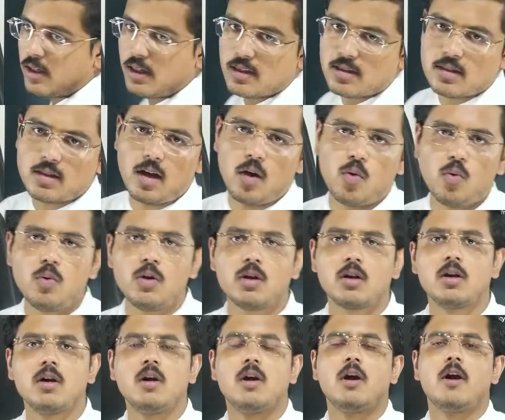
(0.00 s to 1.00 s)
discount,
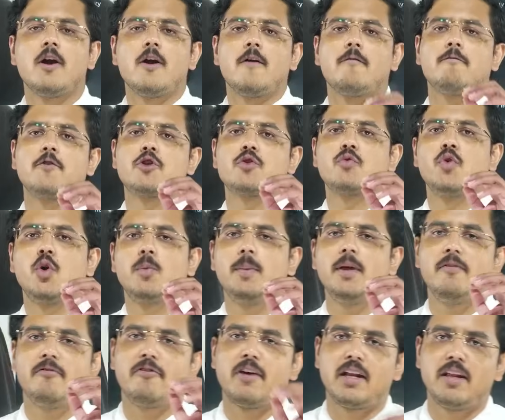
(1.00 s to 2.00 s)
which would
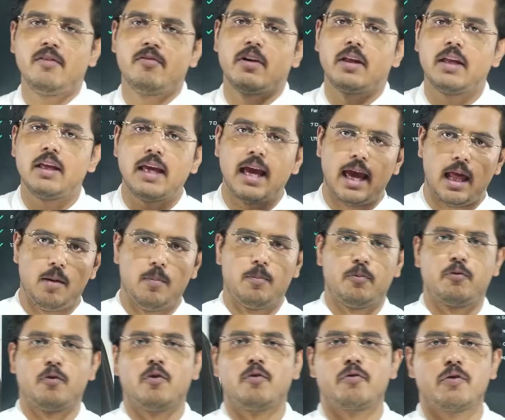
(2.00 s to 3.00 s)
be very, very
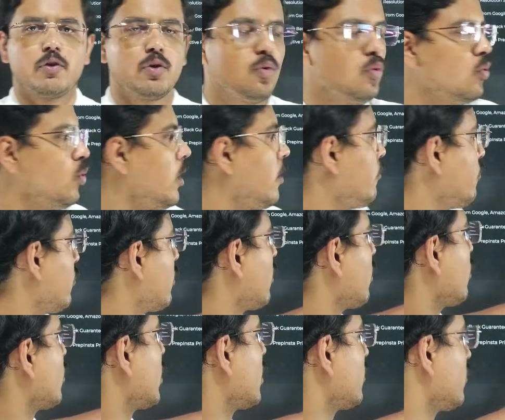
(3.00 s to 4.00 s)
helpful for you if you're
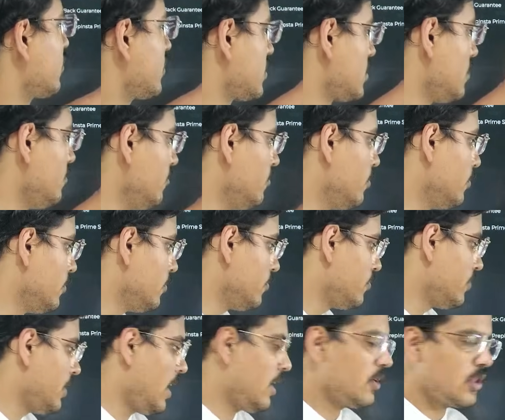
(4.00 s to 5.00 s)
looking for some
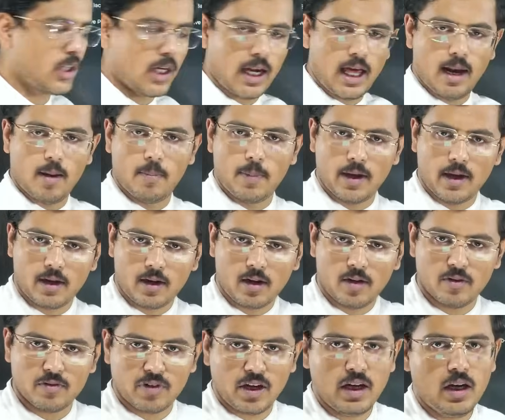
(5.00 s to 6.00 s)
financial help here.
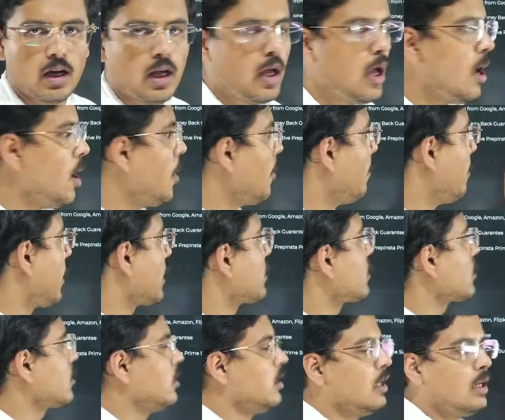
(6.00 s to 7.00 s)
Fine.
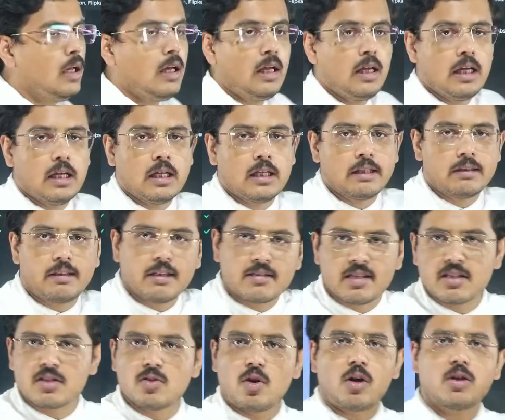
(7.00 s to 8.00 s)
But this
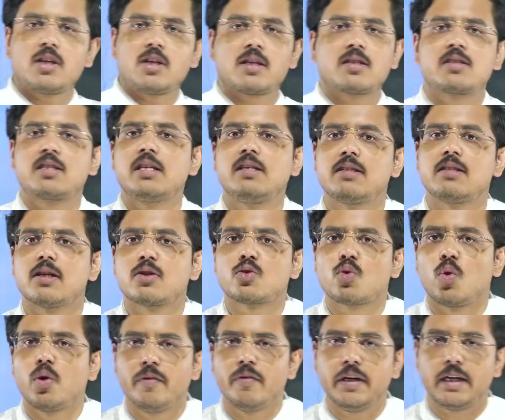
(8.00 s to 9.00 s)
is not just TCS
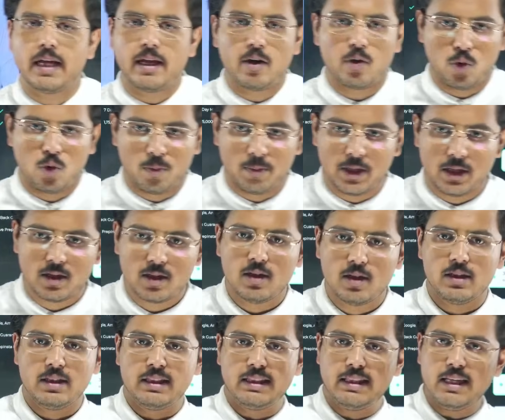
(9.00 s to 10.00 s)
CodeVita enrollment.
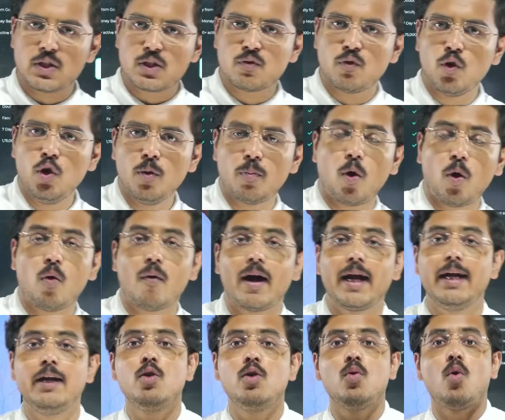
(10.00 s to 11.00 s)
This would
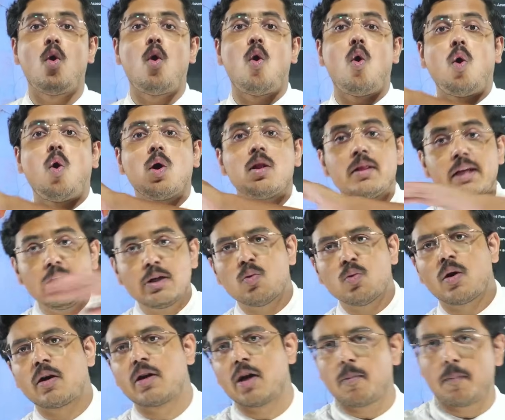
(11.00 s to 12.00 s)
provide you all the
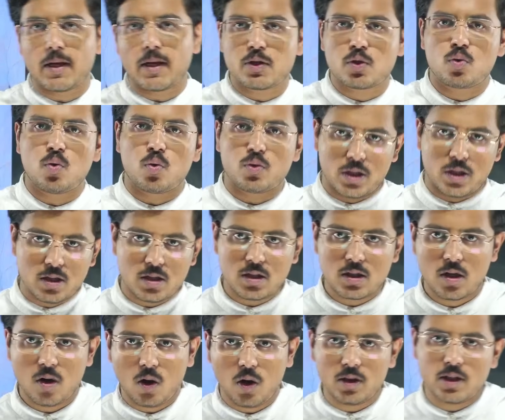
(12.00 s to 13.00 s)
200 plus courses
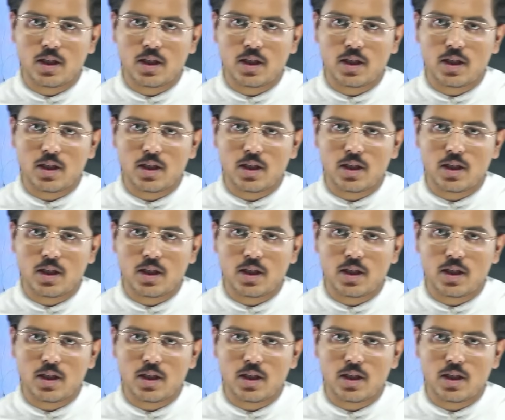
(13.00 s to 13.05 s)
on